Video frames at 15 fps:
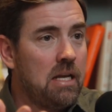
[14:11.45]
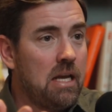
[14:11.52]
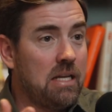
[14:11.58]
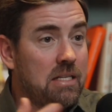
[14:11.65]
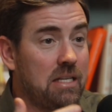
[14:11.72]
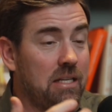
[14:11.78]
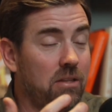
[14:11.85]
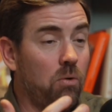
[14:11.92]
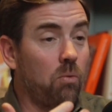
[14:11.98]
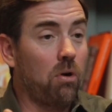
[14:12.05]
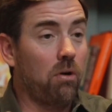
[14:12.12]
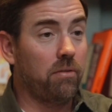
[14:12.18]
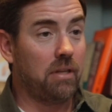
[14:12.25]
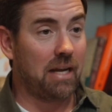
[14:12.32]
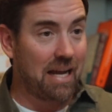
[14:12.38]
And see, the
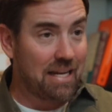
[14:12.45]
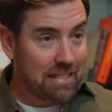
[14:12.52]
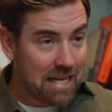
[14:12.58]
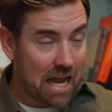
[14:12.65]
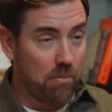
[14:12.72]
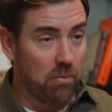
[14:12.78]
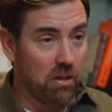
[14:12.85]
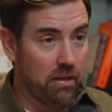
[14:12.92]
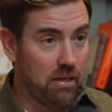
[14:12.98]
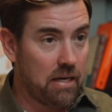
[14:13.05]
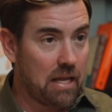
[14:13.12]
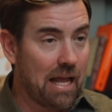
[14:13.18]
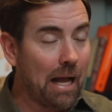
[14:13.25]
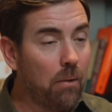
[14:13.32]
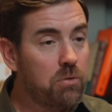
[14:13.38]
world that I dabble
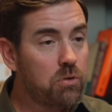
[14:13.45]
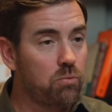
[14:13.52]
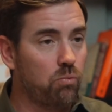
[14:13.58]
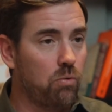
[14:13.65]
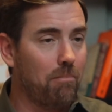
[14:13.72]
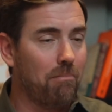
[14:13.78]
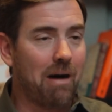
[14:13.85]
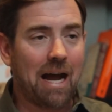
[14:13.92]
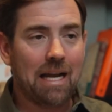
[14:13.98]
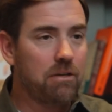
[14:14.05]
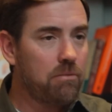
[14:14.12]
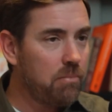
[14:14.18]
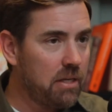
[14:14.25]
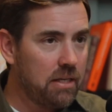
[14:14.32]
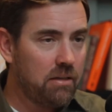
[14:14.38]
in helps
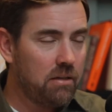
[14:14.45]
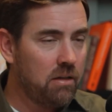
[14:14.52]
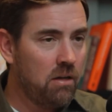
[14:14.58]
remind me